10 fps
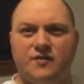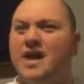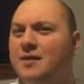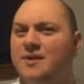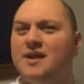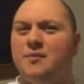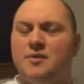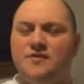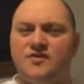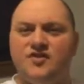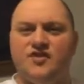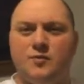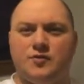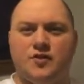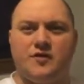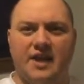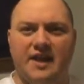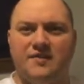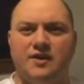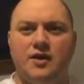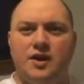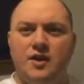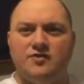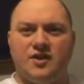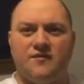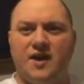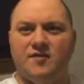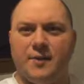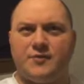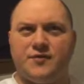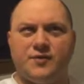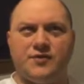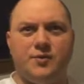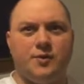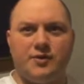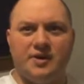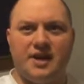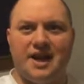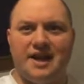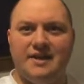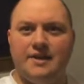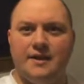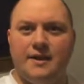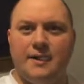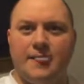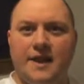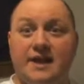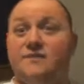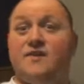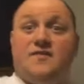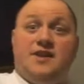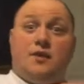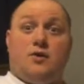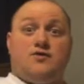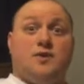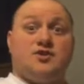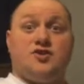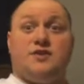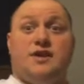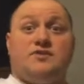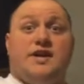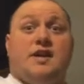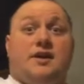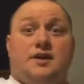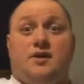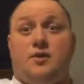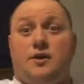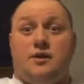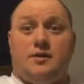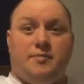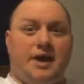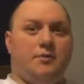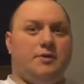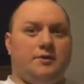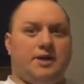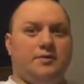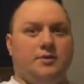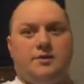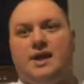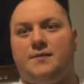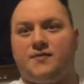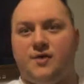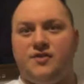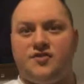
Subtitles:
The Cayman, I believe, is the cheapest car they had there. It's 5 laps for $200, and they had a $50 special, and they also had a buy one get 1 lap free.